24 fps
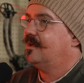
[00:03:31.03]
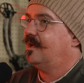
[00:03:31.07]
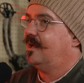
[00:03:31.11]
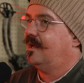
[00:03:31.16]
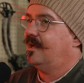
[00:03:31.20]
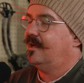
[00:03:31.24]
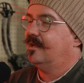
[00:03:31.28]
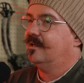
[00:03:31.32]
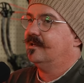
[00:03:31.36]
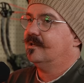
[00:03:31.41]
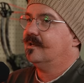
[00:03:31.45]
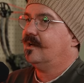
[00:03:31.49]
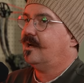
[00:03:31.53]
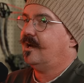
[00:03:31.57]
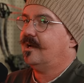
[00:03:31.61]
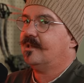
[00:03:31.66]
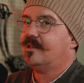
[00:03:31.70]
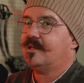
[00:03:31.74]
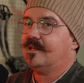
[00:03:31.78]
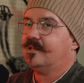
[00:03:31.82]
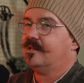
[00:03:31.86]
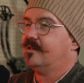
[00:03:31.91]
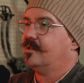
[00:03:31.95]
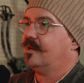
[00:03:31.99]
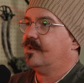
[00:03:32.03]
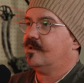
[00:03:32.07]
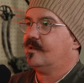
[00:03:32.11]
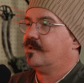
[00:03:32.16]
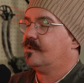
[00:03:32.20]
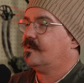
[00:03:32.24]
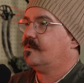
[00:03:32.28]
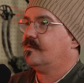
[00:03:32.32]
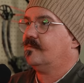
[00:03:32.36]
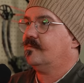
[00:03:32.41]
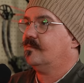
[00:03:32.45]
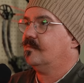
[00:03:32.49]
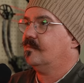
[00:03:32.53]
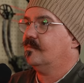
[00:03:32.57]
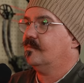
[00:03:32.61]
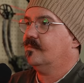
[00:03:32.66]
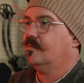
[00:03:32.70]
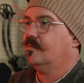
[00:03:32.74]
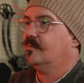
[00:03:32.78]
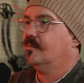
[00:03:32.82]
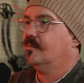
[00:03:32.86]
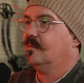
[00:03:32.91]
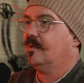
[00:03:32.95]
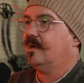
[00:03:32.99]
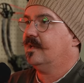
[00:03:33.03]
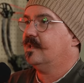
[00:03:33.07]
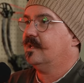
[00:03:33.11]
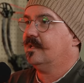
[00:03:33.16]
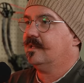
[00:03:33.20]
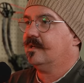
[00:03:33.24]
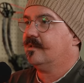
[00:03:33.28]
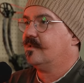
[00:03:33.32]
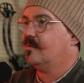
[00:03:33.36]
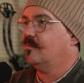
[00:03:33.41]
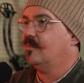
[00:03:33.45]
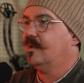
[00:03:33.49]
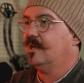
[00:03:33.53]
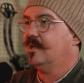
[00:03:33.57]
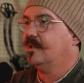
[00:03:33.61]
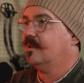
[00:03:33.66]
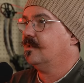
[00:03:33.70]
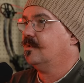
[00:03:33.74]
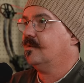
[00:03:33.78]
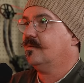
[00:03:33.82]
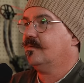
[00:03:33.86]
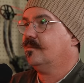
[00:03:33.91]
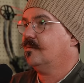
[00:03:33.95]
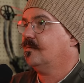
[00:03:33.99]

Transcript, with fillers: and I think that that's I think that's a myth.